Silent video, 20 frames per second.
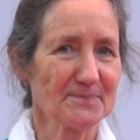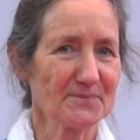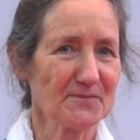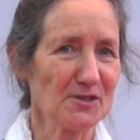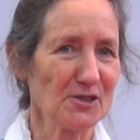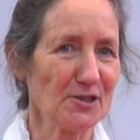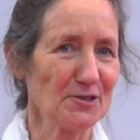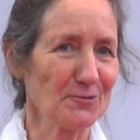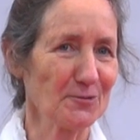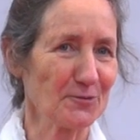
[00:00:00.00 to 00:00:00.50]

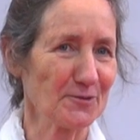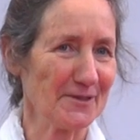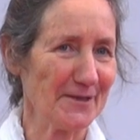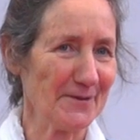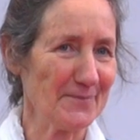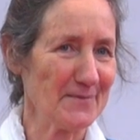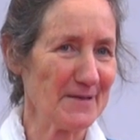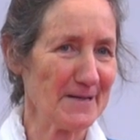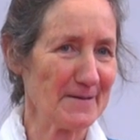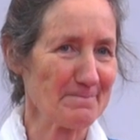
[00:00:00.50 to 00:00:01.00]
She looked
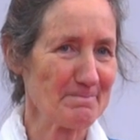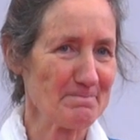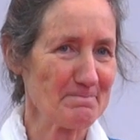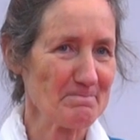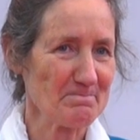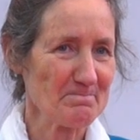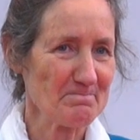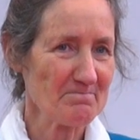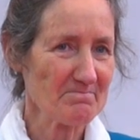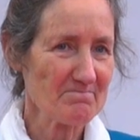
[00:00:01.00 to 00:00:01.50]
at me.
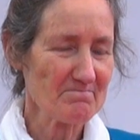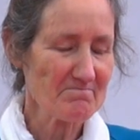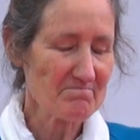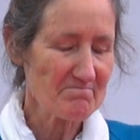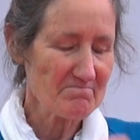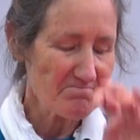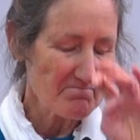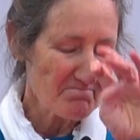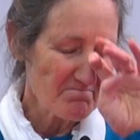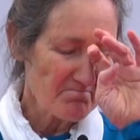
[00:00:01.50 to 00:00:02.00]

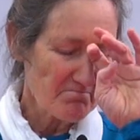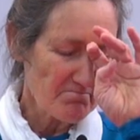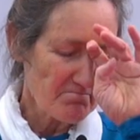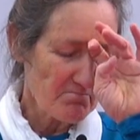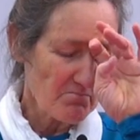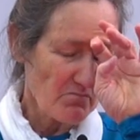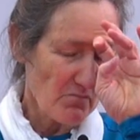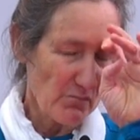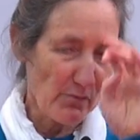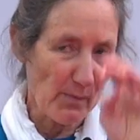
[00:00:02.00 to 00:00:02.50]

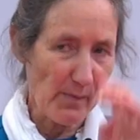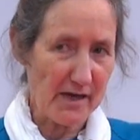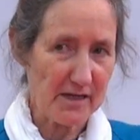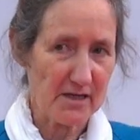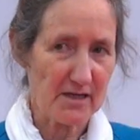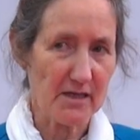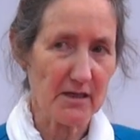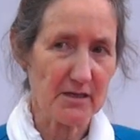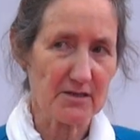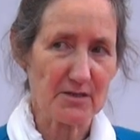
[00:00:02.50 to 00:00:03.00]
For my
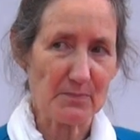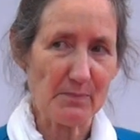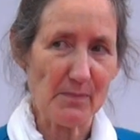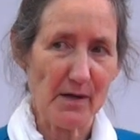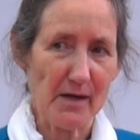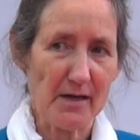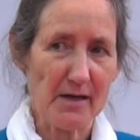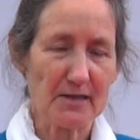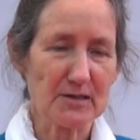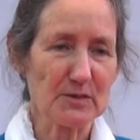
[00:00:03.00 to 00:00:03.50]
kids and
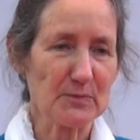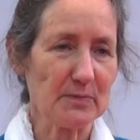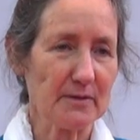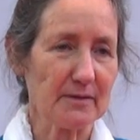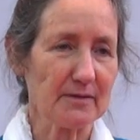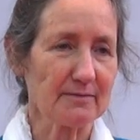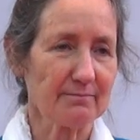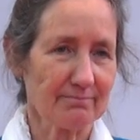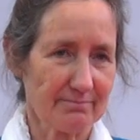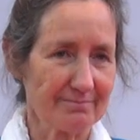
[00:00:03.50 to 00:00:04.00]
my
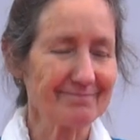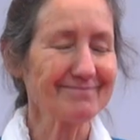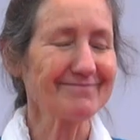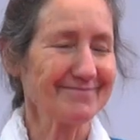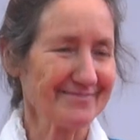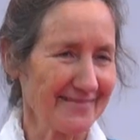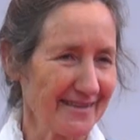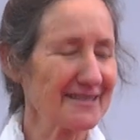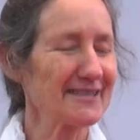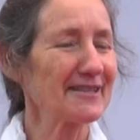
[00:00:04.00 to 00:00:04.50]
husband.
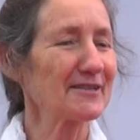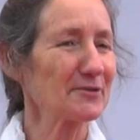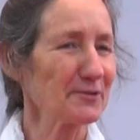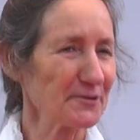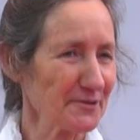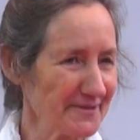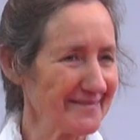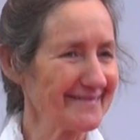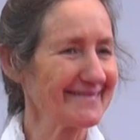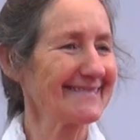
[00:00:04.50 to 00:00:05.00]
I said,
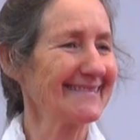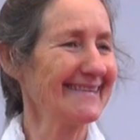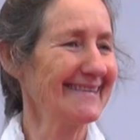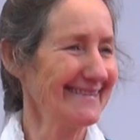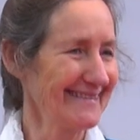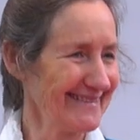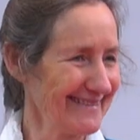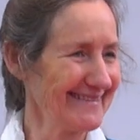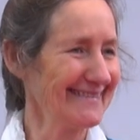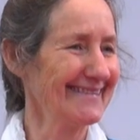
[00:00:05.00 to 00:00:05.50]

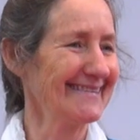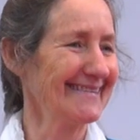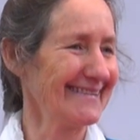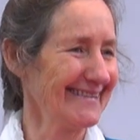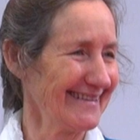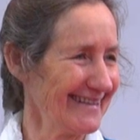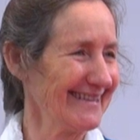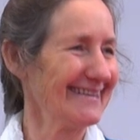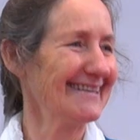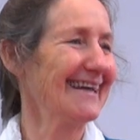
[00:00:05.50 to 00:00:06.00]

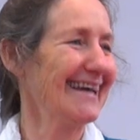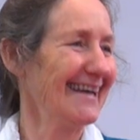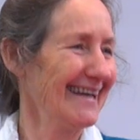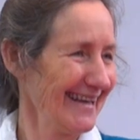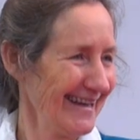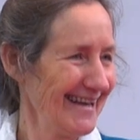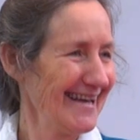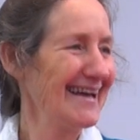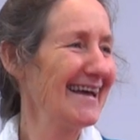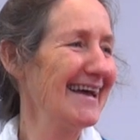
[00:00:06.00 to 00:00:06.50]
good.
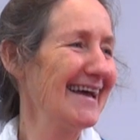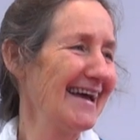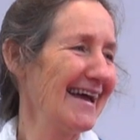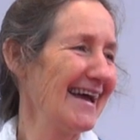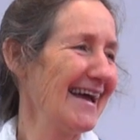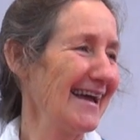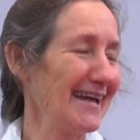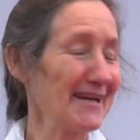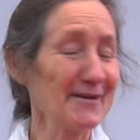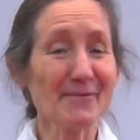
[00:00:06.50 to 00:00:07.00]

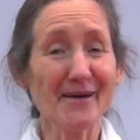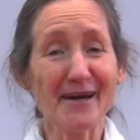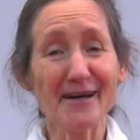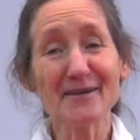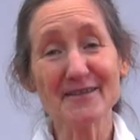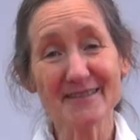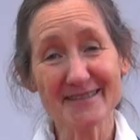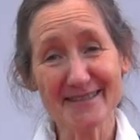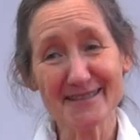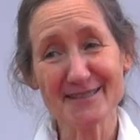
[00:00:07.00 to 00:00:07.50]
Anyway,
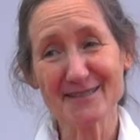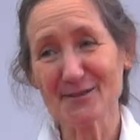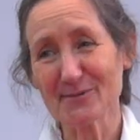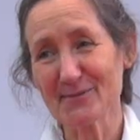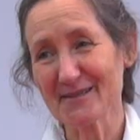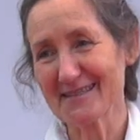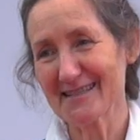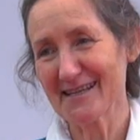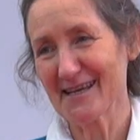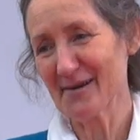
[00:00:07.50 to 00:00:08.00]
her sister
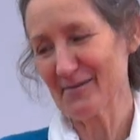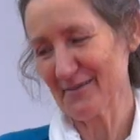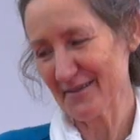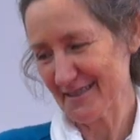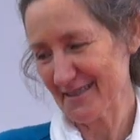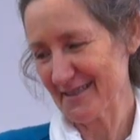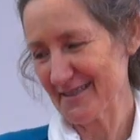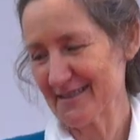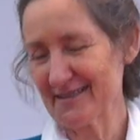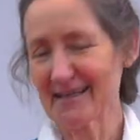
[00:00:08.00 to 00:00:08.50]
was there and
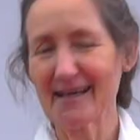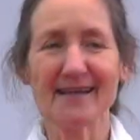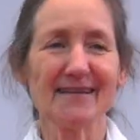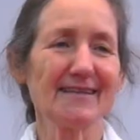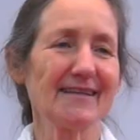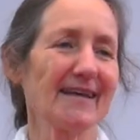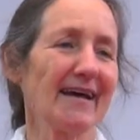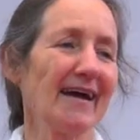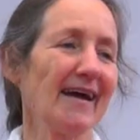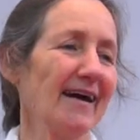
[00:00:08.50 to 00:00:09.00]
she stayed
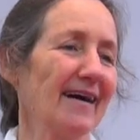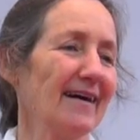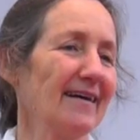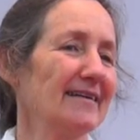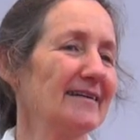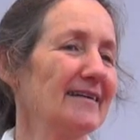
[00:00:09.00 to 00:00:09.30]
the hour.